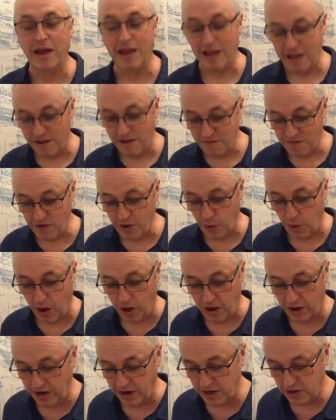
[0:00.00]
If you
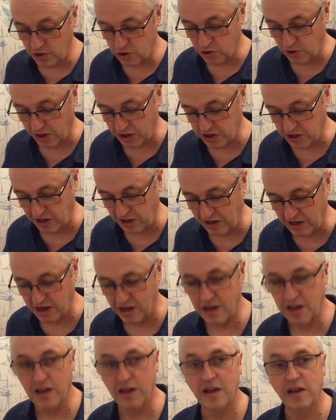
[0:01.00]
are interested,
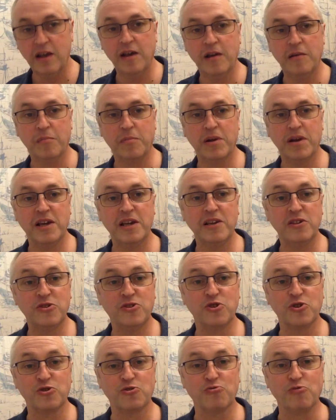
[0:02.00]
please
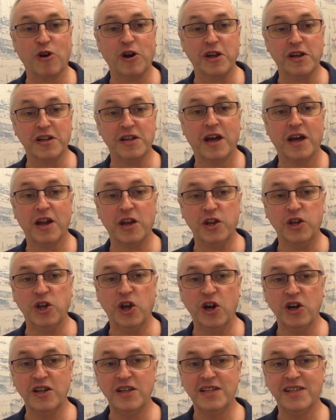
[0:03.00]
just write
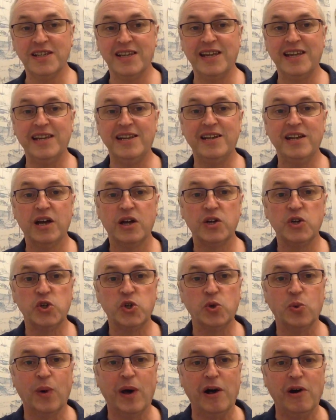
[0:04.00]

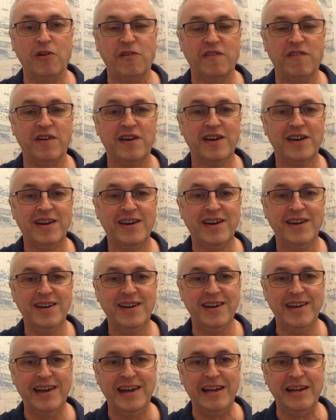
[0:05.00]
1912
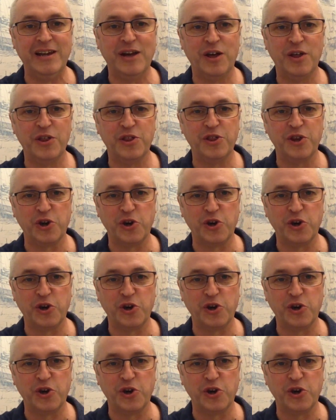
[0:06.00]
in the